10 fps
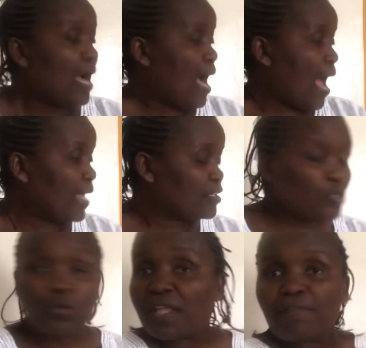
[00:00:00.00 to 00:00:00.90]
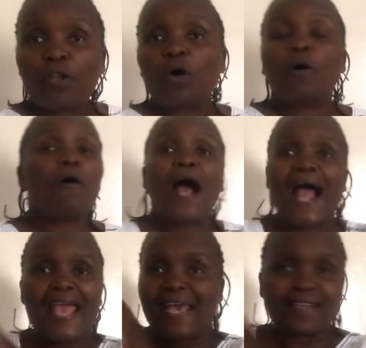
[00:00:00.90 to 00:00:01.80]
I do the floor,
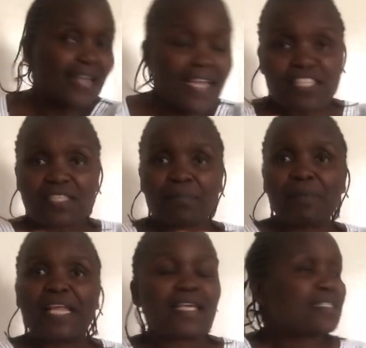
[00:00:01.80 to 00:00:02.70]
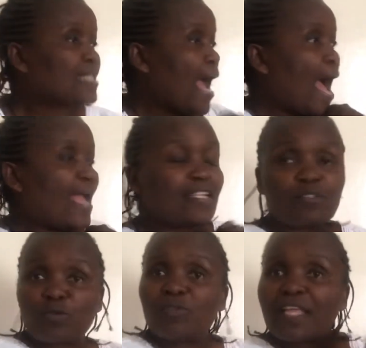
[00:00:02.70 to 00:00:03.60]
I arrange the place, I
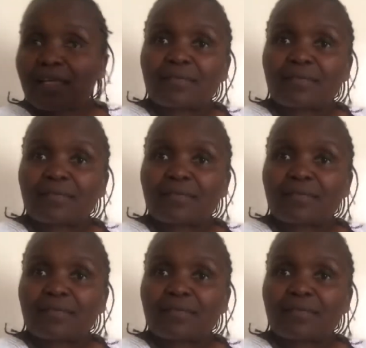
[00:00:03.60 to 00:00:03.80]
do